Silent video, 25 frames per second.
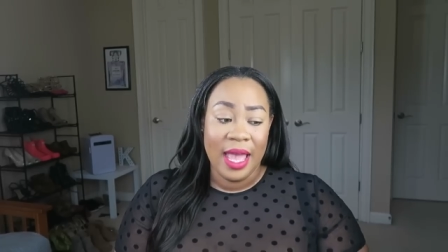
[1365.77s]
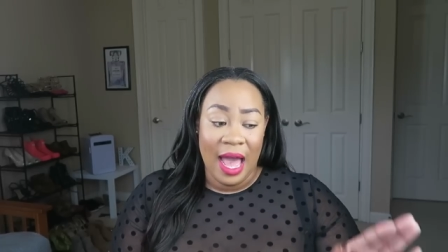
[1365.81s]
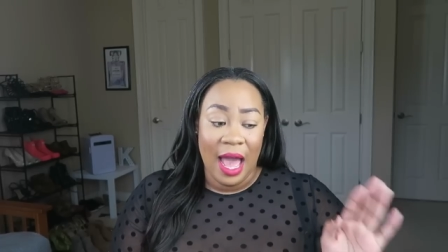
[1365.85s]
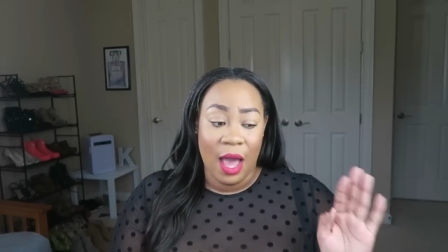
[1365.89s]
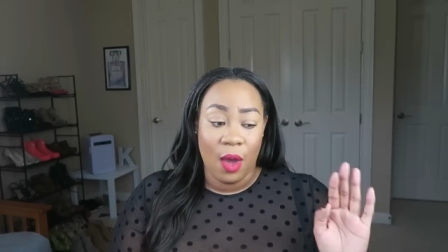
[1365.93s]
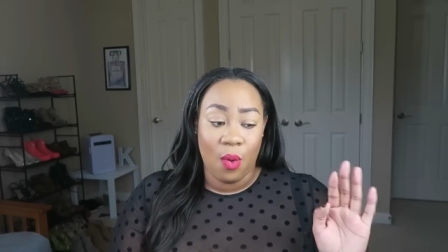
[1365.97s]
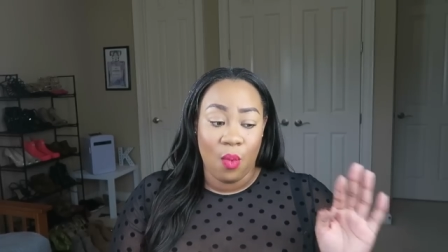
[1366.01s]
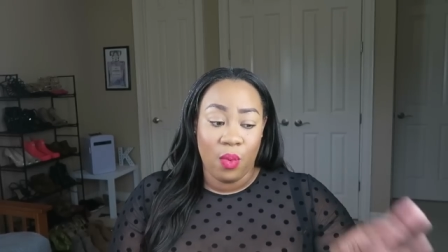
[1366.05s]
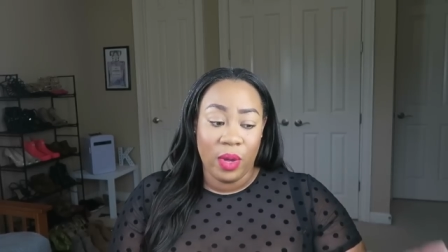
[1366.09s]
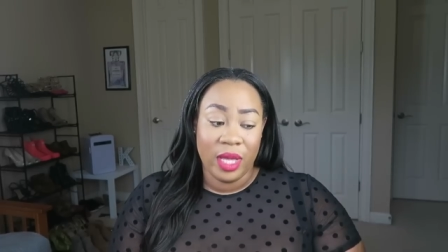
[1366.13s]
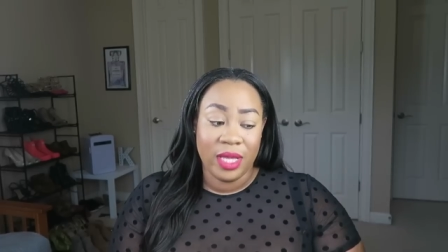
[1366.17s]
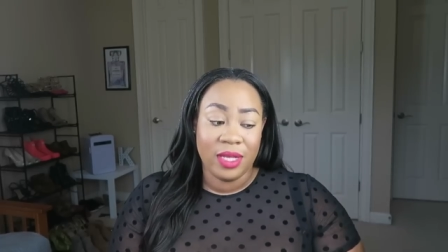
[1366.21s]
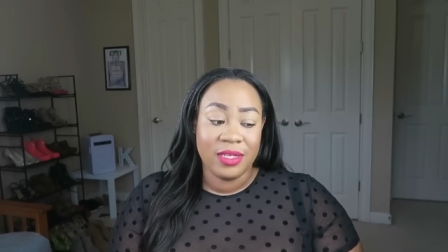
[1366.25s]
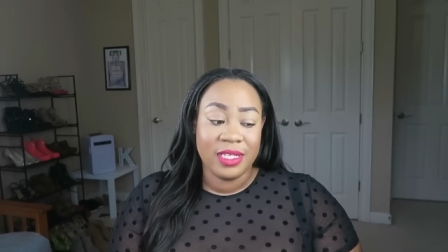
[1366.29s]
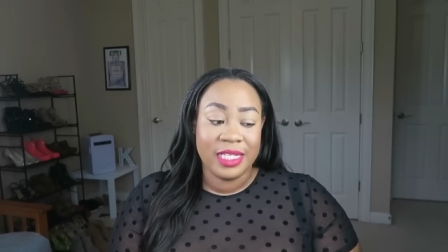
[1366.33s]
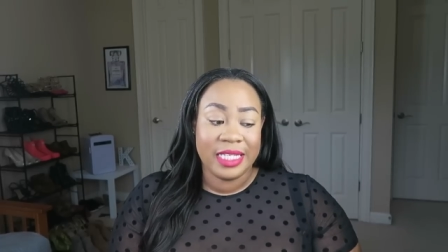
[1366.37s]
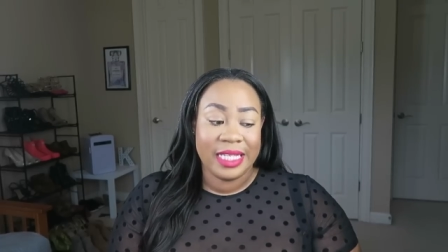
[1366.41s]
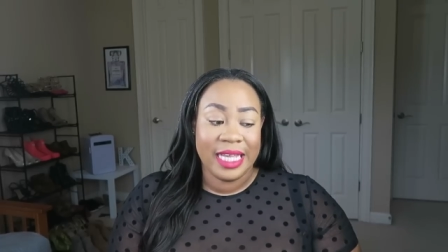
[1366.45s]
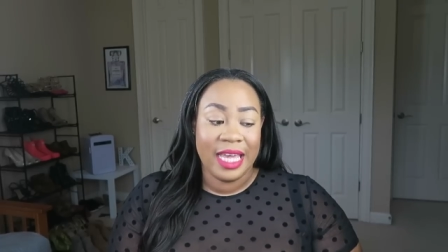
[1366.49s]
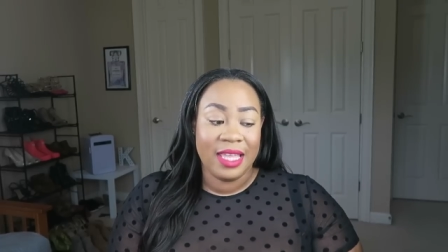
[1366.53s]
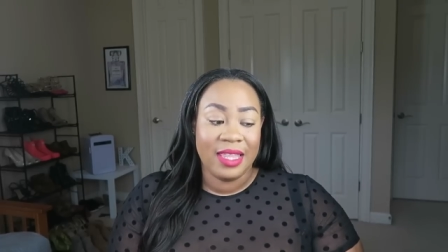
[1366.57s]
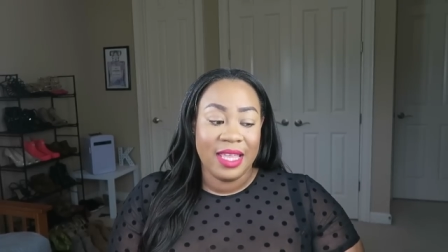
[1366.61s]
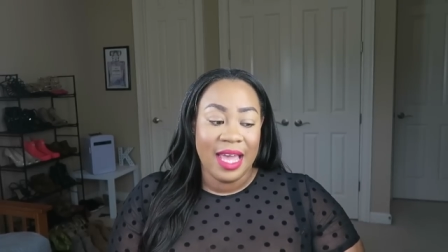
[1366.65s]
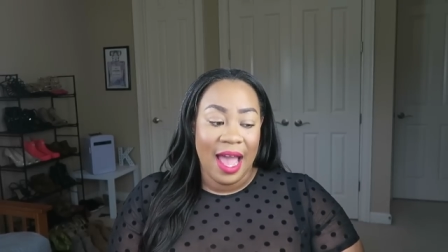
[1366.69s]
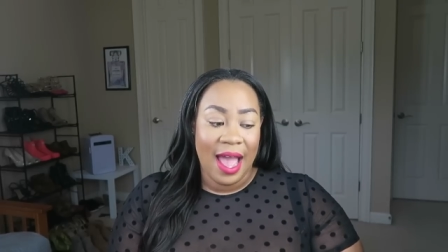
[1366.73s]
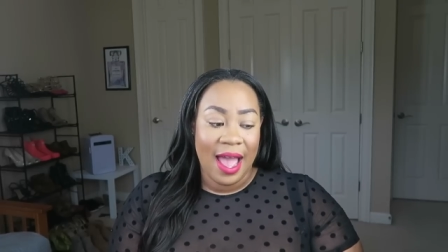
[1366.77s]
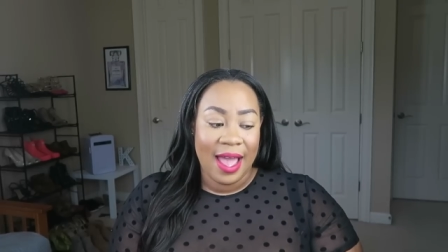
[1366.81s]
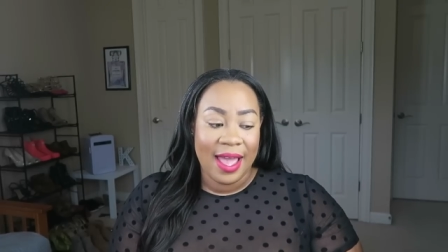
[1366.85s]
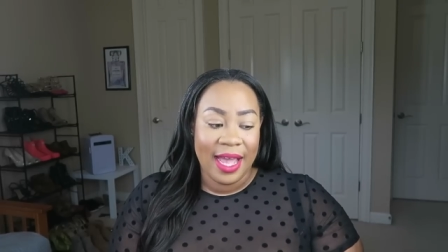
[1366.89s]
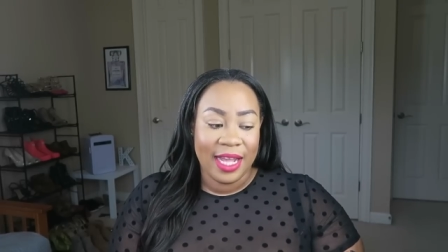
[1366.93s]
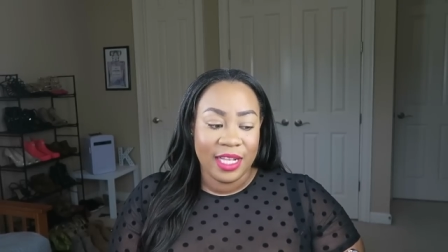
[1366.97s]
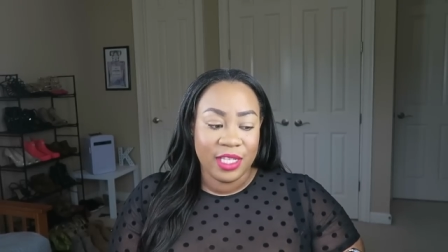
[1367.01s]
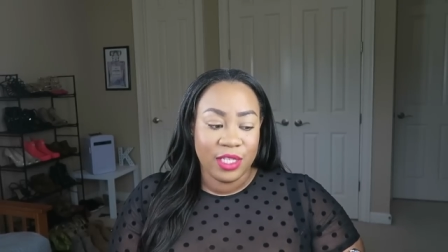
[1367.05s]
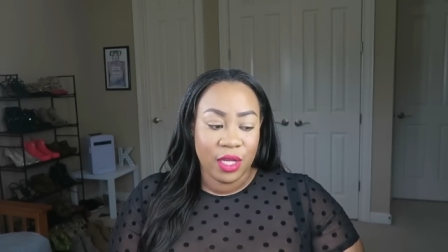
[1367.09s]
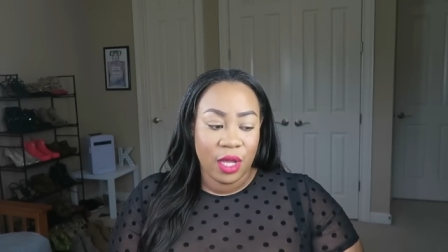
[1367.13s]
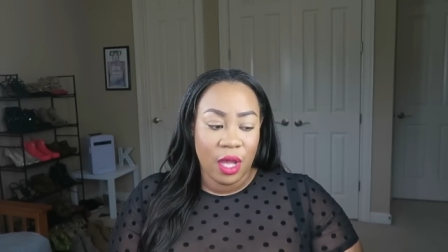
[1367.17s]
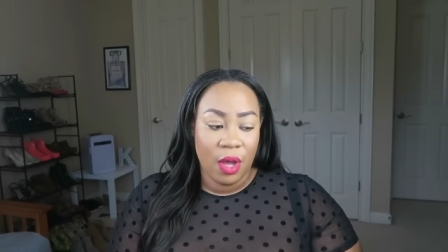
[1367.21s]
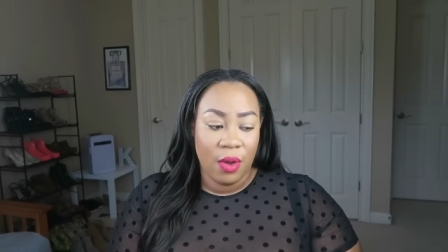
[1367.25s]
I will say that I
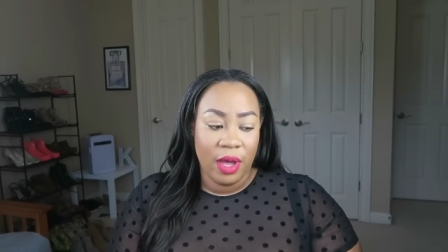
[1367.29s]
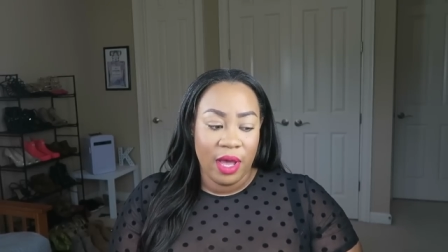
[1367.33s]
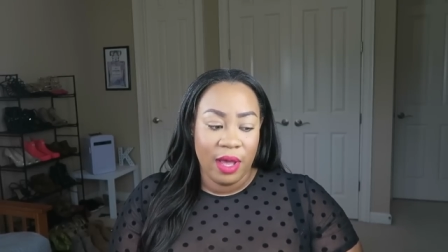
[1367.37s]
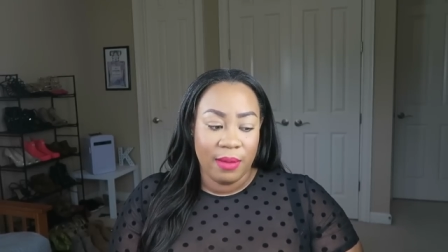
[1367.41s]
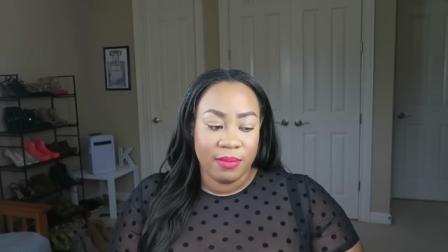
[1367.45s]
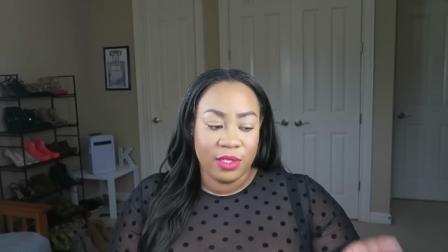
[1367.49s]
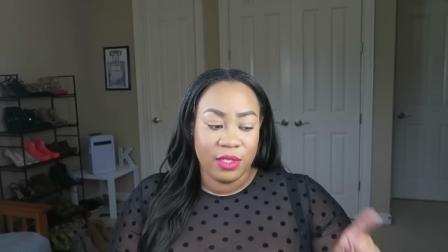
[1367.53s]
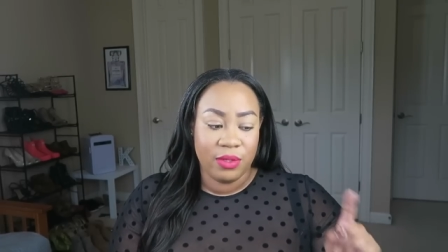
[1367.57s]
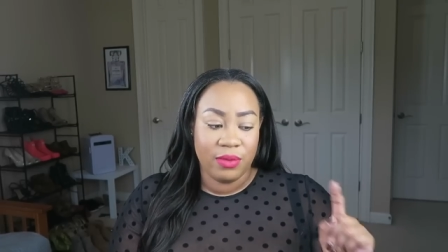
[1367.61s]
had to go up